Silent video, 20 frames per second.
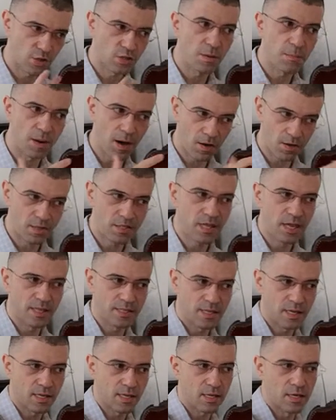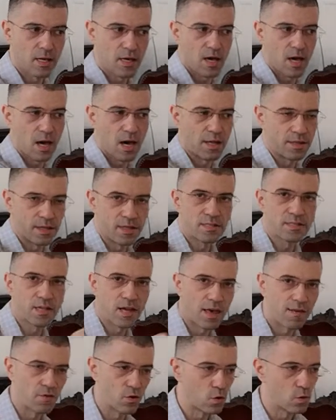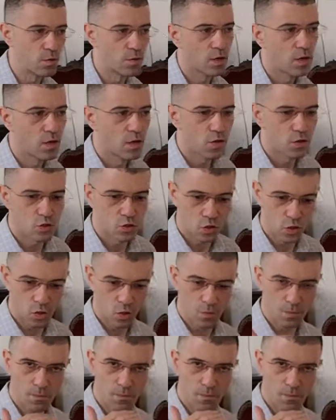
power setting at this level. So